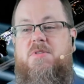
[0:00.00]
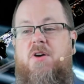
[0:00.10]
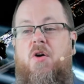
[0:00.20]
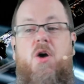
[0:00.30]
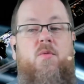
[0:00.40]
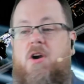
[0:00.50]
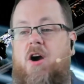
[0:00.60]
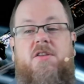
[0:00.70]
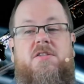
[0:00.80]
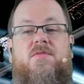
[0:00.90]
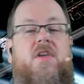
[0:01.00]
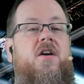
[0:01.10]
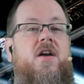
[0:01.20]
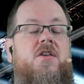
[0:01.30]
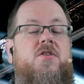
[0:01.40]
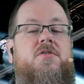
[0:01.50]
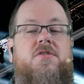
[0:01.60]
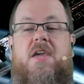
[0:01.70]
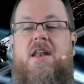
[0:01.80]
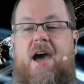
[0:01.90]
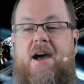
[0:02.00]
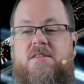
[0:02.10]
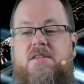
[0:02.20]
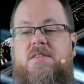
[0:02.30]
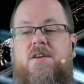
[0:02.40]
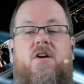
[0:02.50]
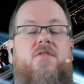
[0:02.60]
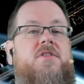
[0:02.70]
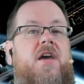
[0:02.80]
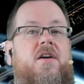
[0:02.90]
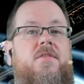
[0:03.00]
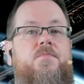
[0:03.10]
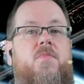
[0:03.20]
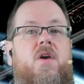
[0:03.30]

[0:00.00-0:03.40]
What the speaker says: so regardless of the internet, users can access their own data.